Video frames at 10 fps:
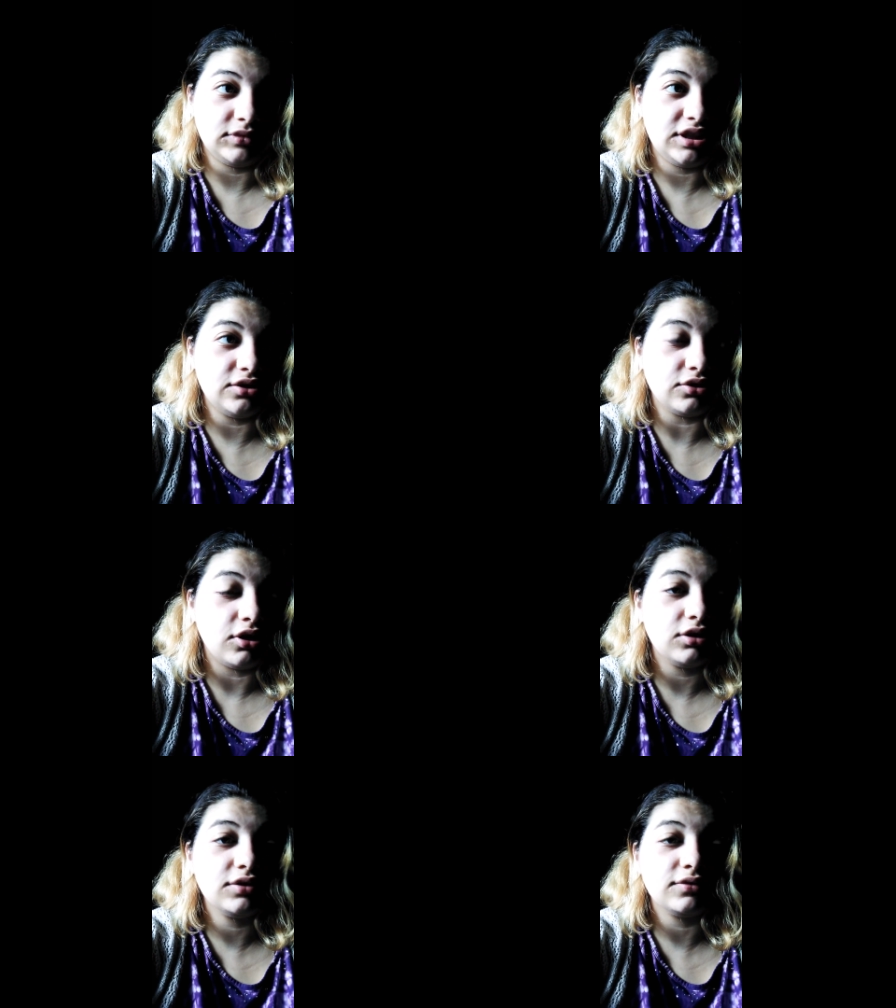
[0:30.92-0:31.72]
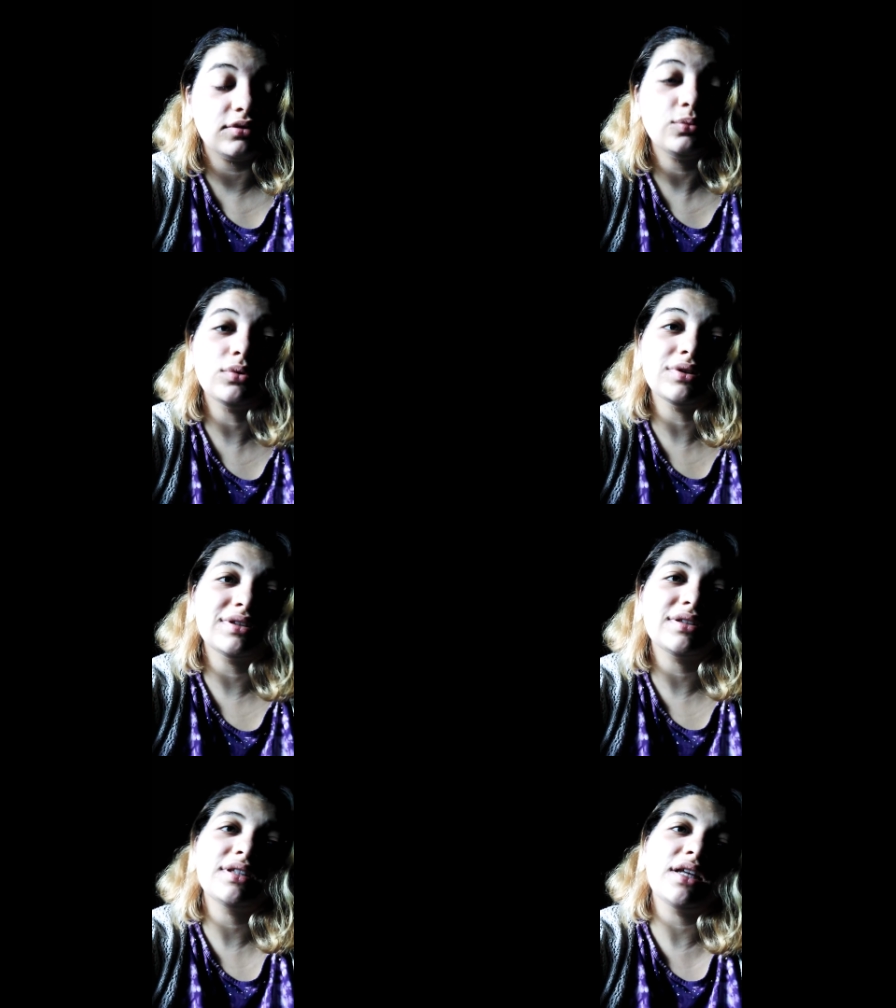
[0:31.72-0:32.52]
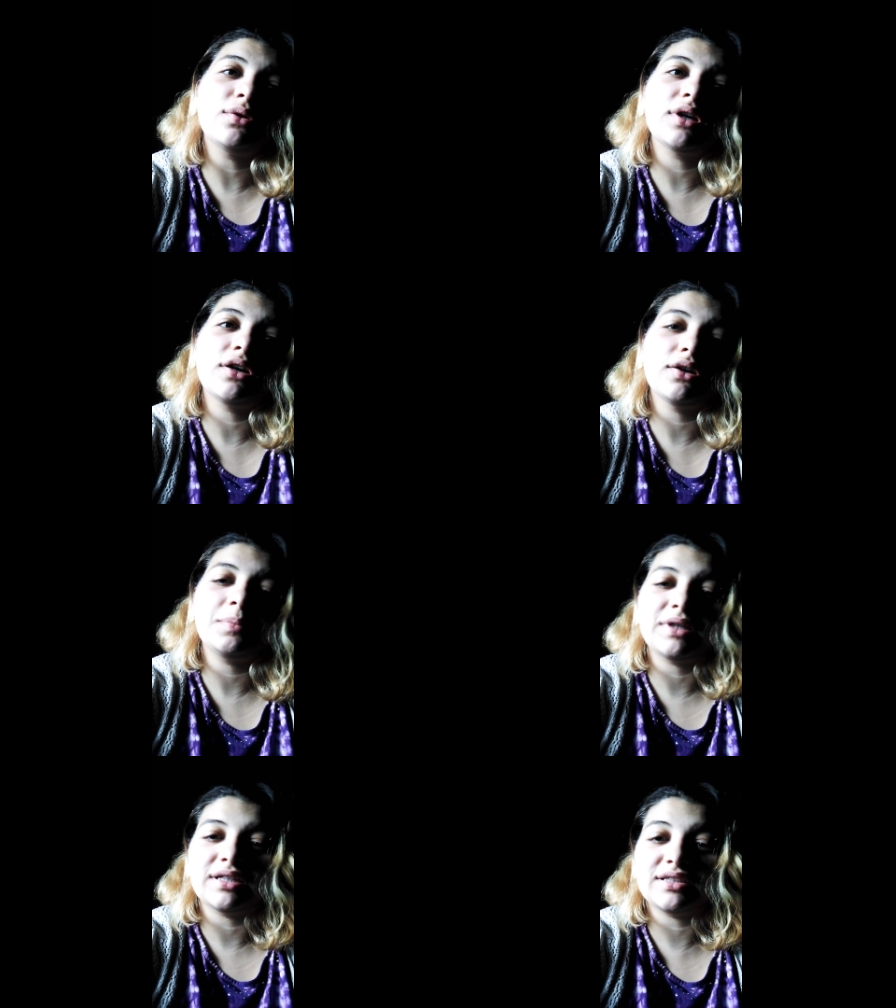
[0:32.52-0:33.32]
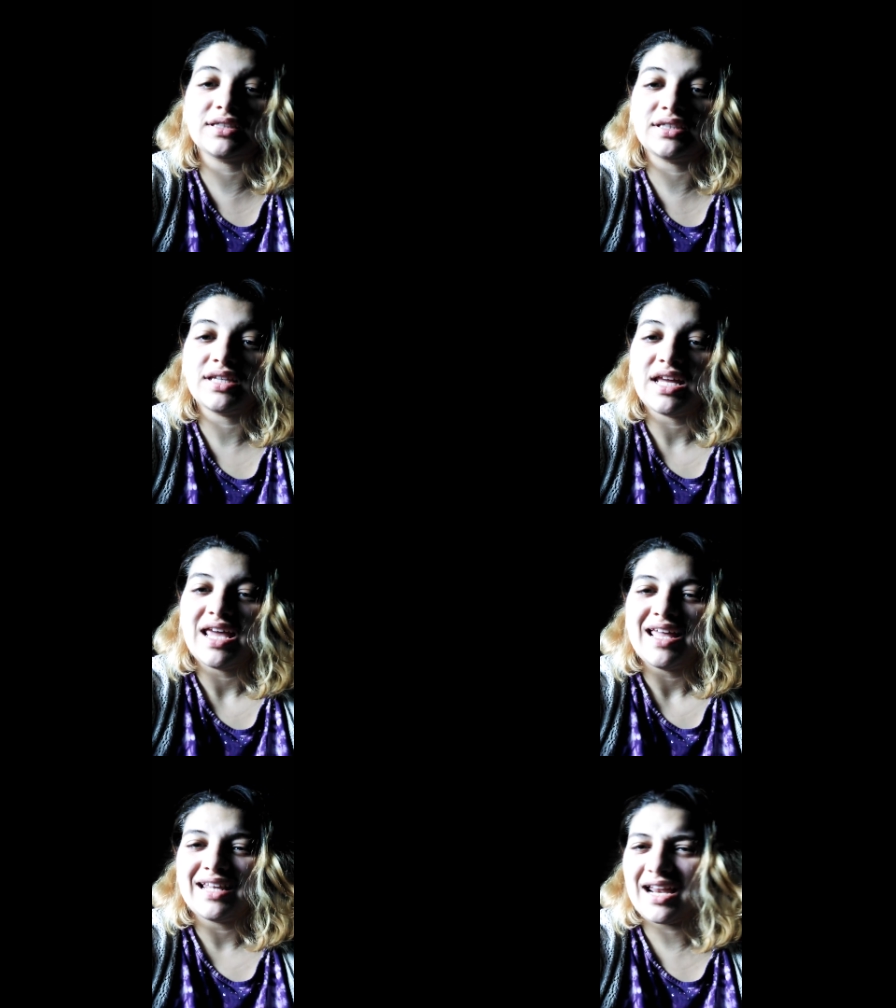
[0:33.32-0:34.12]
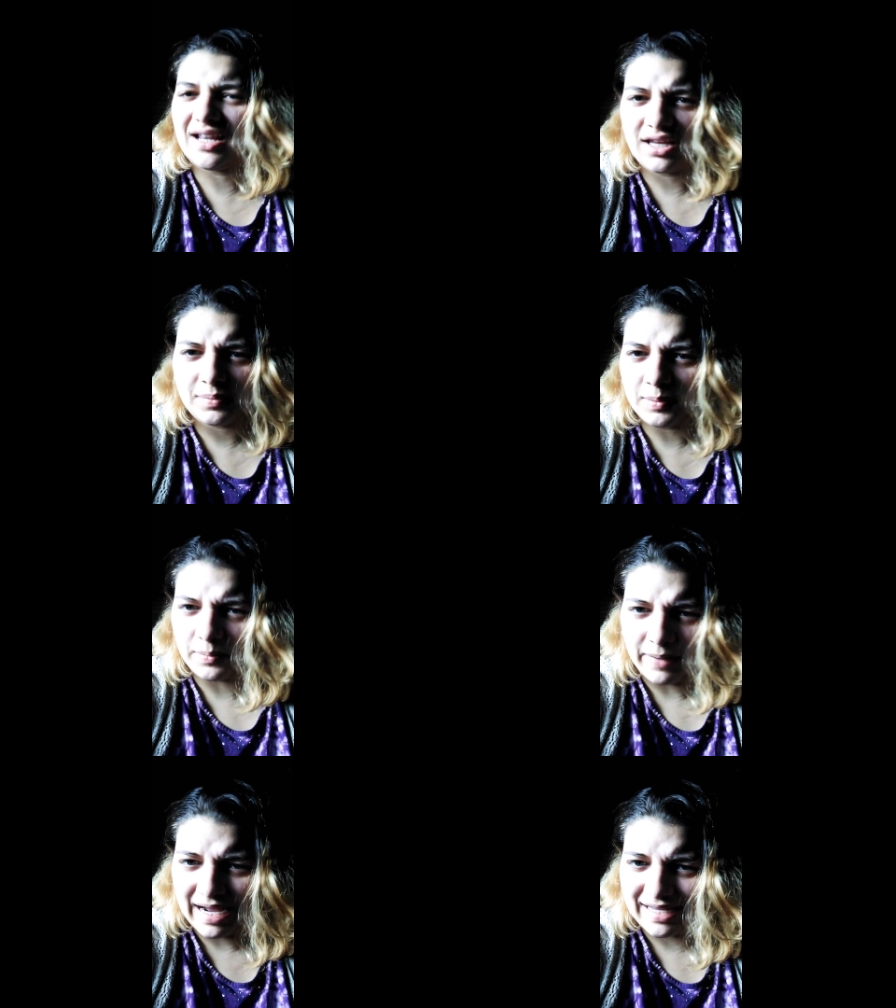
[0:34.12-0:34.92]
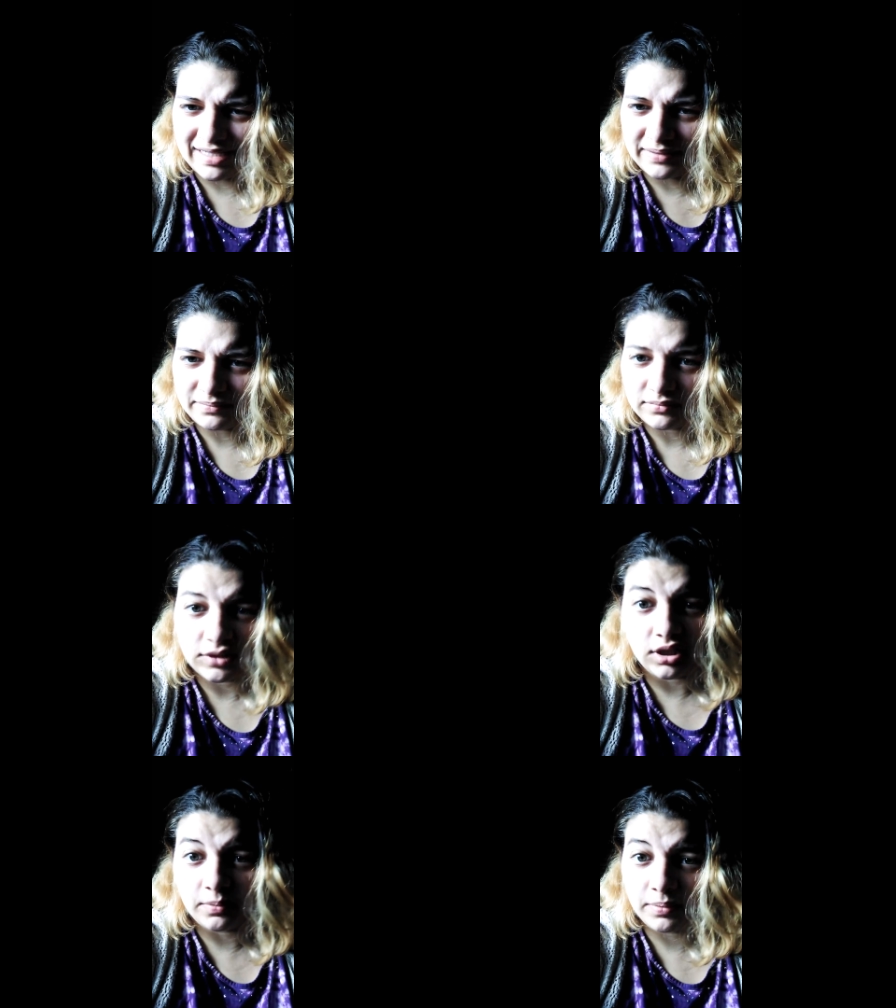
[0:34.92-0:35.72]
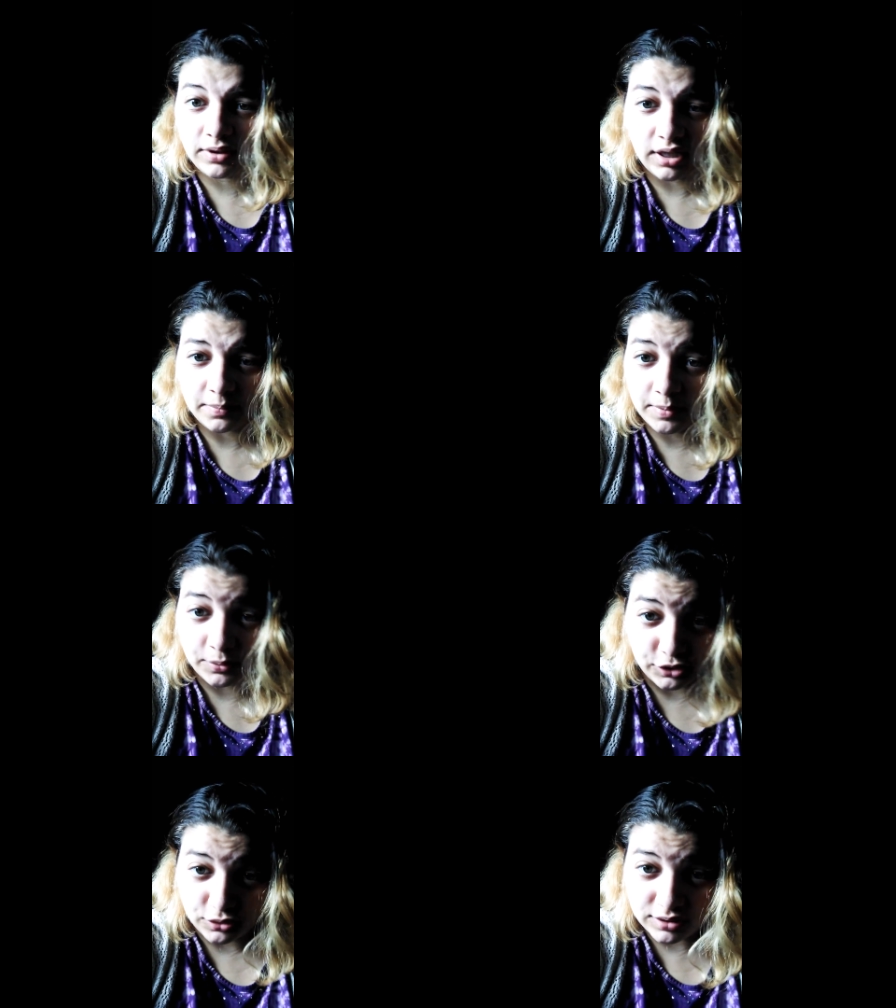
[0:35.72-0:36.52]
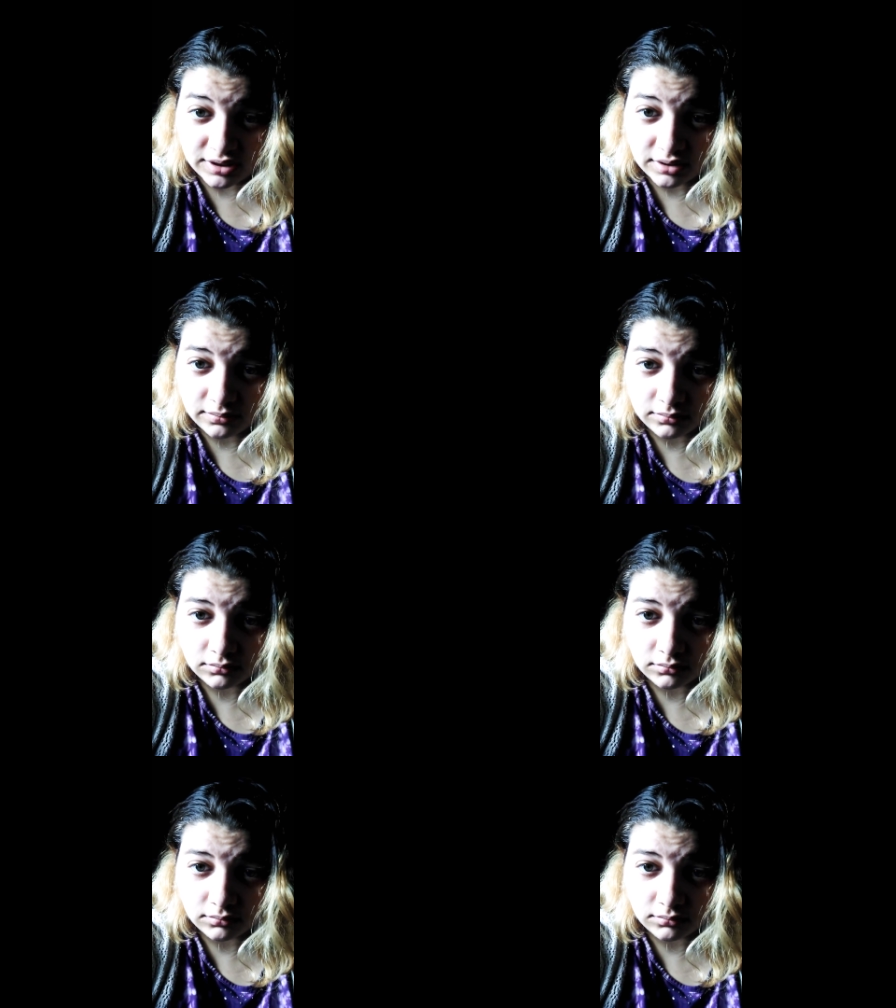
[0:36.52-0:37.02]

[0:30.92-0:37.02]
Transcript: either hard to, they don't carry it because not a lot of people buy it, not a lot of people use it.